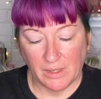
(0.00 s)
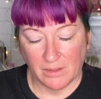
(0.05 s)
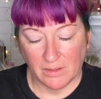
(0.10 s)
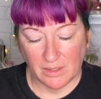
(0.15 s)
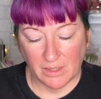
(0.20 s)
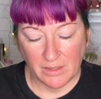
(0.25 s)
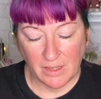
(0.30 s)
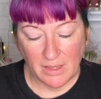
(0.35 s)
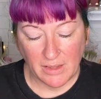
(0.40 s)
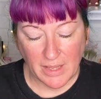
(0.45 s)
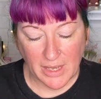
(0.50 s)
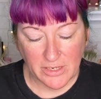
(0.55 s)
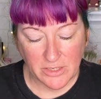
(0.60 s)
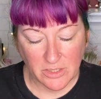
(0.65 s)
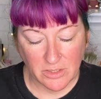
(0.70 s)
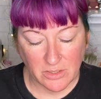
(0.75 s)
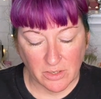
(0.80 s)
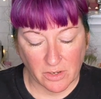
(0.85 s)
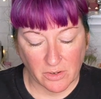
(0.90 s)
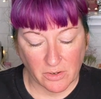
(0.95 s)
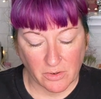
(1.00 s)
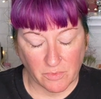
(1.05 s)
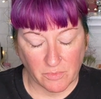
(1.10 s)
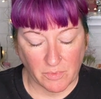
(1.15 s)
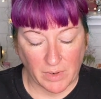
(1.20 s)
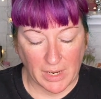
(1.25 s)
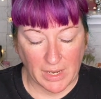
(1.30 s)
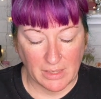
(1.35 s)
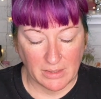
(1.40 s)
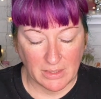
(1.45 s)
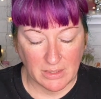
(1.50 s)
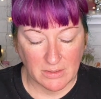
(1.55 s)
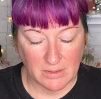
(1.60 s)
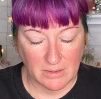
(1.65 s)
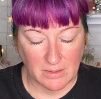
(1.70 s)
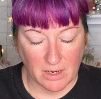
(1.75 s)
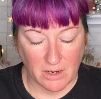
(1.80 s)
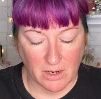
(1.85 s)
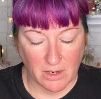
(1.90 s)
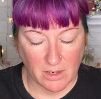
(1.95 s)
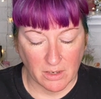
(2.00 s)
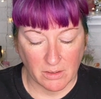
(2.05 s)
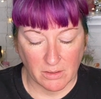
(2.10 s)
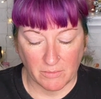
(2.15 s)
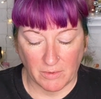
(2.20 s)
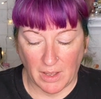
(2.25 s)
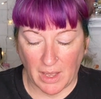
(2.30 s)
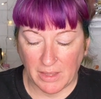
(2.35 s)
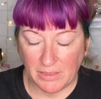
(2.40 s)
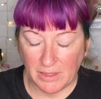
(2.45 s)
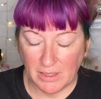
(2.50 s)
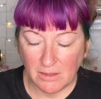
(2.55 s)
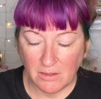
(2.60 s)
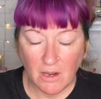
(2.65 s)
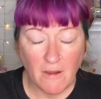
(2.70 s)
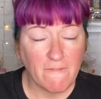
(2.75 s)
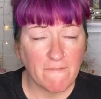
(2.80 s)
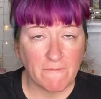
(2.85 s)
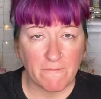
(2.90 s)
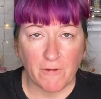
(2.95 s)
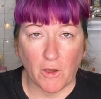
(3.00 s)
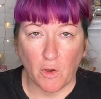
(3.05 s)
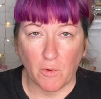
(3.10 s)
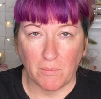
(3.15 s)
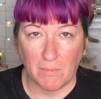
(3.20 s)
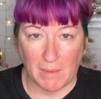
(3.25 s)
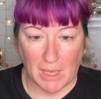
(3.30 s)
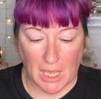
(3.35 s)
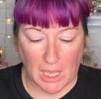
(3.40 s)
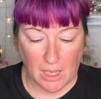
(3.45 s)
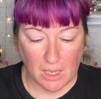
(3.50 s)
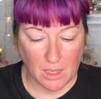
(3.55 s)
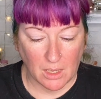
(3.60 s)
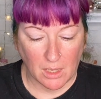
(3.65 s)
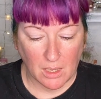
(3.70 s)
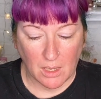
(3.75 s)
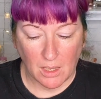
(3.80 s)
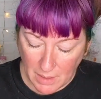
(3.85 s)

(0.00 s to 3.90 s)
Lily lashes are great. These are, I think they're a faux mink,